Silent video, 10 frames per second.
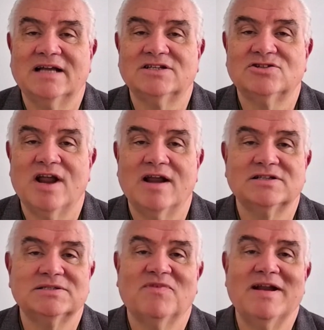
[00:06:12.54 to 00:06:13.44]
extra
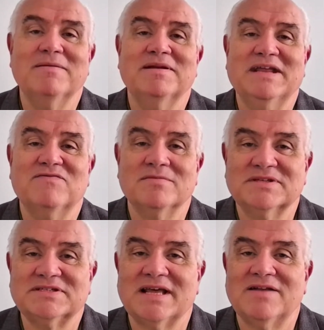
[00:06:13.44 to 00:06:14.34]
air, some vitamin D
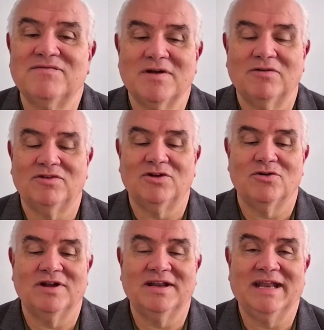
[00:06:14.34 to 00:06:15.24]
from the sun if you're out there
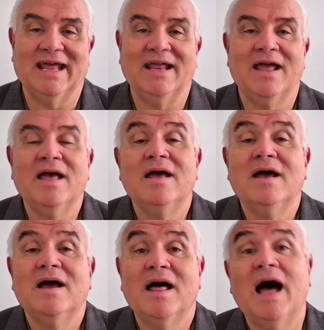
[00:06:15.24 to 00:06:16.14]
during the
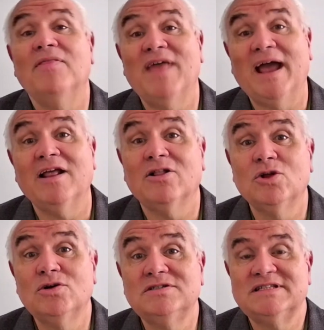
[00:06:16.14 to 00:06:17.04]
day. That
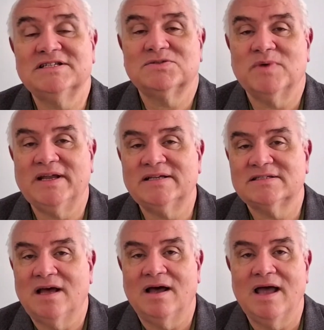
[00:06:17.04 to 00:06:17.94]
concludes this
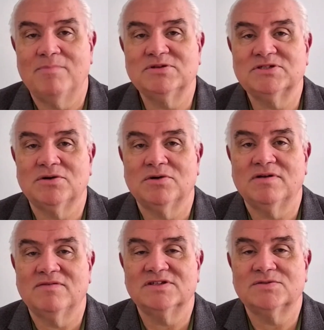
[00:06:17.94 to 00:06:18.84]
week's episode
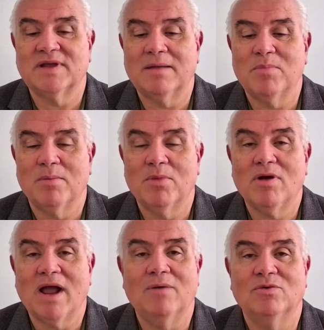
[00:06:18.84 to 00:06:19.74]
of This Week in
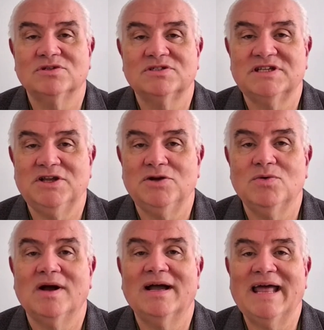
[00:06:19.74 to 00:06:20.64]
Pembroke. I will see
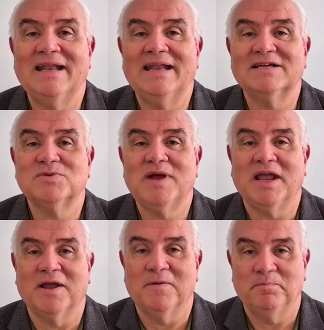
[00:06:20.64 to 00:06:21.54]
you again next
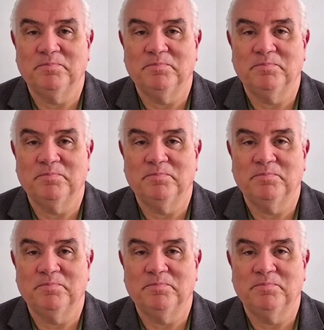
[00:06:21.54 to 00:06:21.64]
week.